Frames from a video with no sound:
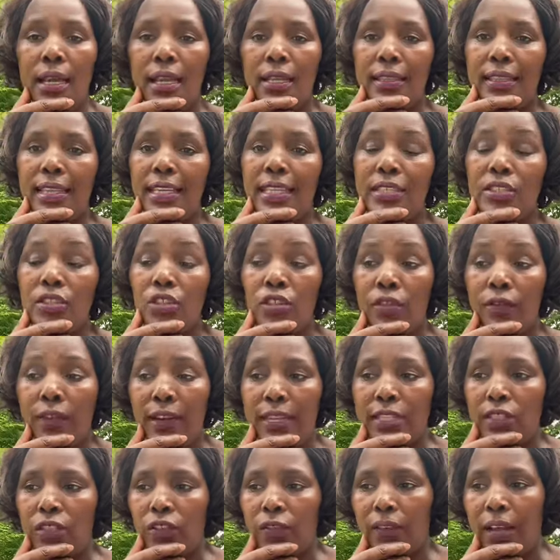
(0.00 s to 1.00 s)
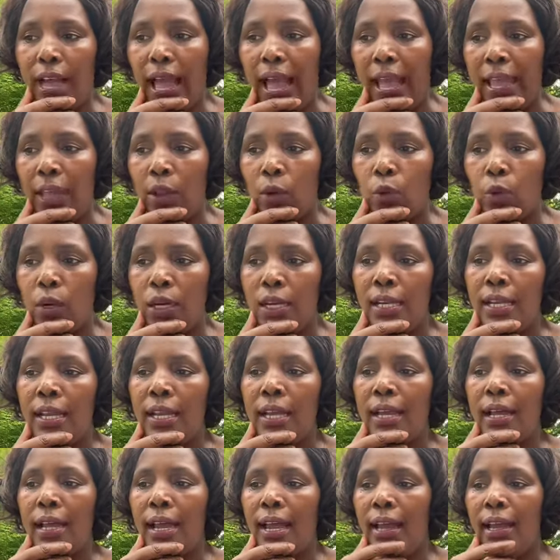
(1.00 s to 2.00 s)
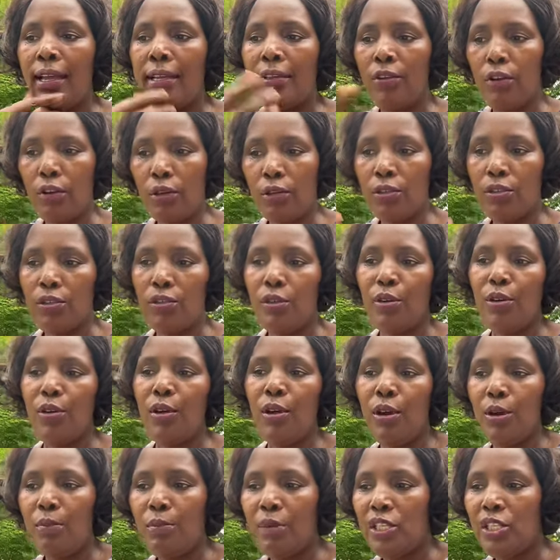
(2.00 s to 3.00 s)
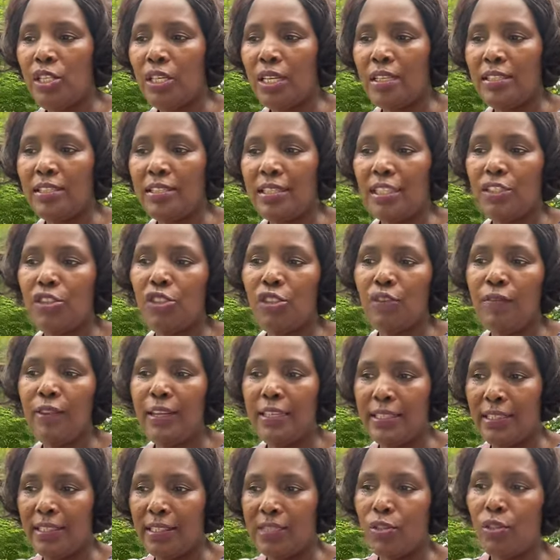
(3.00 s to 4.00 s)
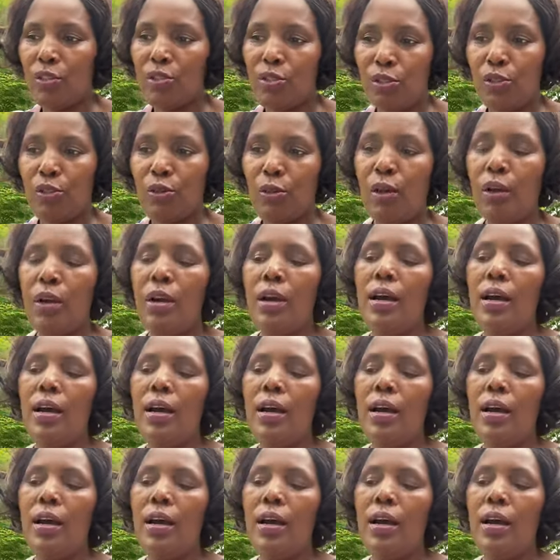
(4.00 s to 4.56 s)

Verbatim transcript: there's University of Iowa, and also Michigan State University is also